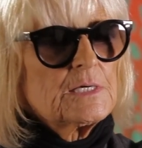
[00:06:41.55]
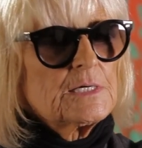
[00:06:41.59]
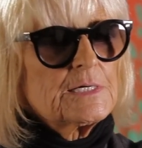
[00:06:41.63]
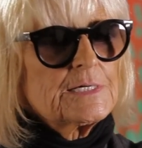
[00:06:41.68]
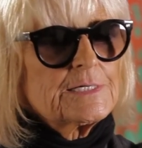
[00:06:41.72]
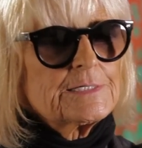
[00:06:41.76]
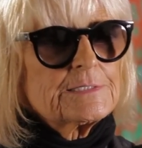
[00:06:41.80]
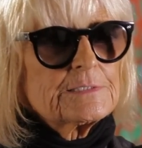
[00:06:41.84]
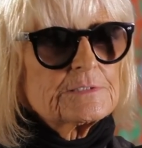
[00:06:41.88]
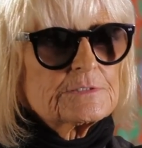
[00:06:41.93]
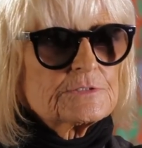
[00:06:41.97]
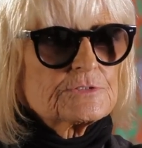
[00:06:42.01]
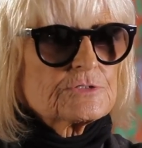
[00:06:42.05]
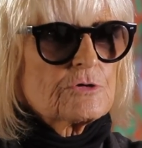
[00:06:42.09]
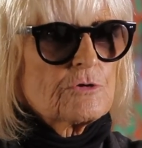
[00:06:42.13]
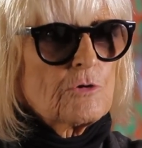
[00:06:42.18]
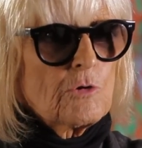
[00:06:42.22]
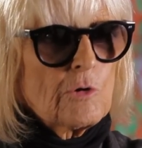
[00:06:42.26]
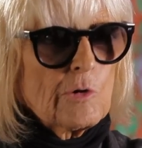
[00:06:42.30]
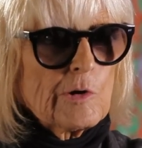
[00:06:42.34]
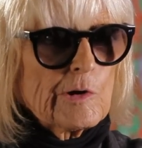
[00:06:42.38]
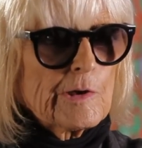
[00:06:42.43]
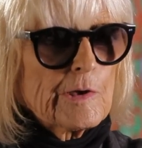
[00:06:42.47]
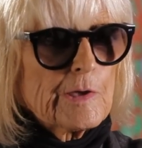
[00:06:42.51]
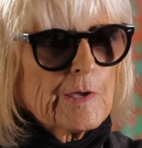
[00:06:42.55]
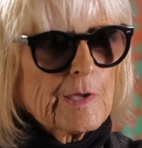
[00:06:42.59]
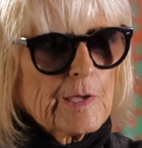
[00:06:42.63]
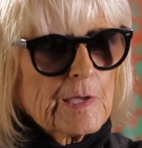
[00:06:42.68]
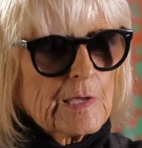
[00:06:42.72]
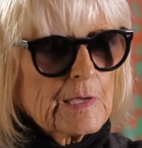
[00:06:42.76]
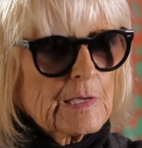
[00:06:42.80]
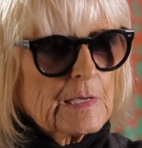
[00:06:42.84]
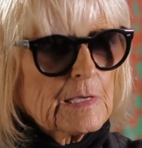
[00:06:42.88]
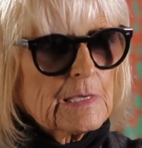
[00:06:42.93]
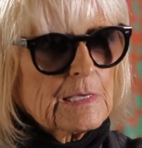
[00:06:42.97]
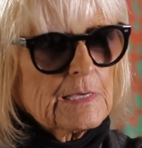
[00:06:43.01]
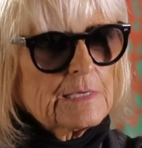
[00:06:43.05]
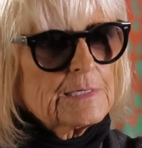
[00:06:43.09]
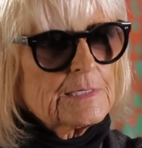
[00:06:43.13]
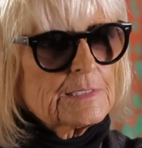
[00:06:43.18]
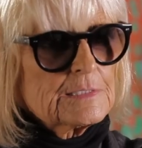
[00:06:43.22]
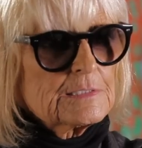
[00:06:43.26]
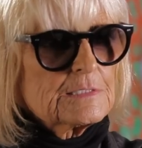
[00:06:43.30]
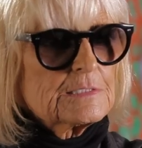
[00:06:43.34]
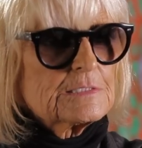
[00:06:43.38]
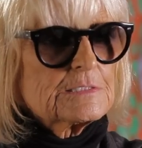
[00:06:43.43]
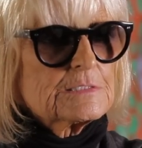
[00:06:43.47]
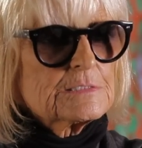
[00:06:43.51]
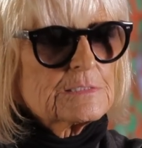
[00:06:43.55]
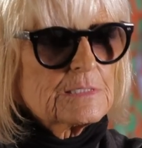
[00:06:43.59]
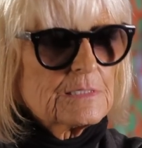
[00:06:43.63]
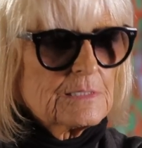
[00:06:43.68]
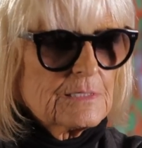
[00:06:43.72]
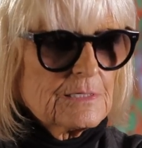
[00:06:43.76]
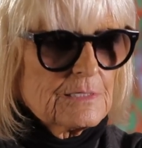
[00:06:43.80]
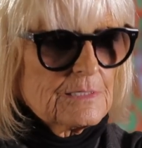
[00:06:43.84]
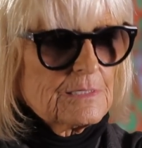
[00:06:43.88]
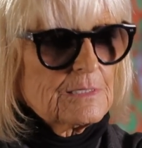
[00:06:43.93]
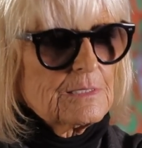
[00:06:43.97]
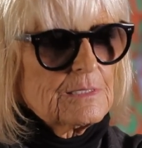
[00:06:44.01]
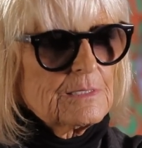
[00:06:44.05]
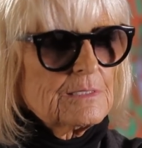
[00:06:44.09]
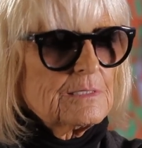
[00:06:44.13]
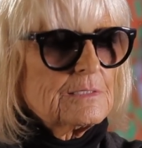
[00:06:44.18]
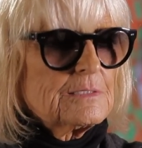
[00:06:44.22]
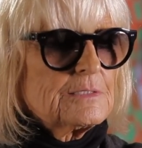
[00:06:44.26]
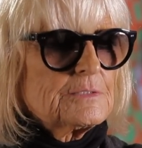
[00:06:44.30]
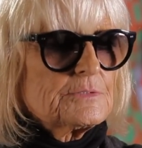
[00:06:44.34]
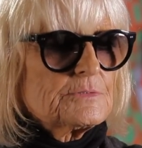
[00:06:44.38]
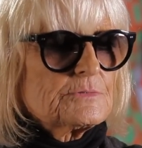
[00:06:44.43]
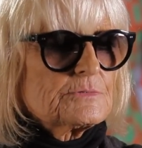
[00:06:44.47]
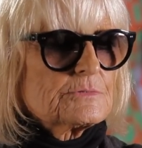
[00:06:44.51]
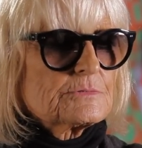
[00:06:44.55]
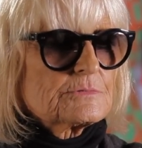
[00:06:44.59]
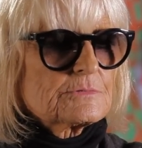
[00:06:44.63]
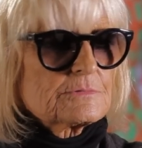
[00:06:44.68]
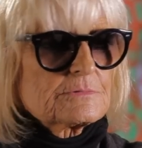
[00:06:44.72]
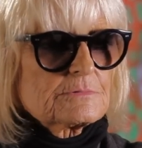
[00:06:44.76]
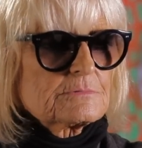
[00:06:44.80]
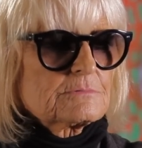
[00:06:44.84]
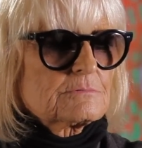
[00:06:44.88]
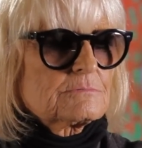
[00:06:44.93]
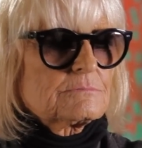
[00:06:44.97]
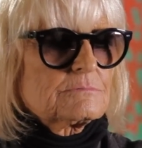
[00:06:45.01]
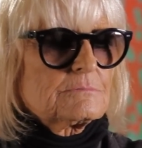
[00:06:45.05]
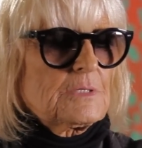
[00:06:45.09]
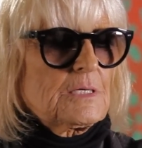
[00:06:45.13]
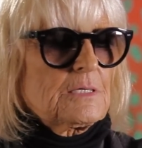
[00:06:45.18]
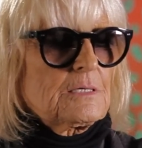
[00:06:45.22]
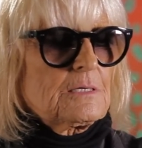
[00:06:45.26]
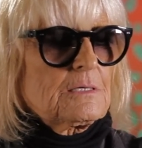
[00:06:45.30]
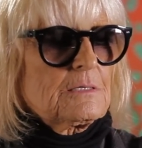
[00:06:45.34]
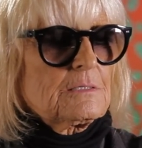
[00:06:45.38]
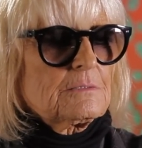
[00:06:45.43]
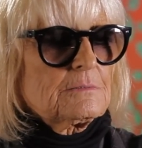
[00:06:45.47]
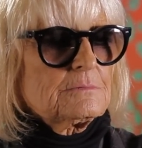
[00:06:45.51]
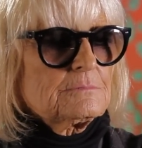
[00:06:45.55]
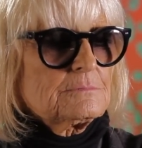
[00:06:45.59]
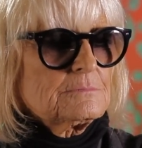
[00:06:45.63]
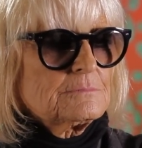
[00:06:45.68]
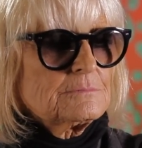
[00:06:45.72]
and it's annoying, and it's, uh,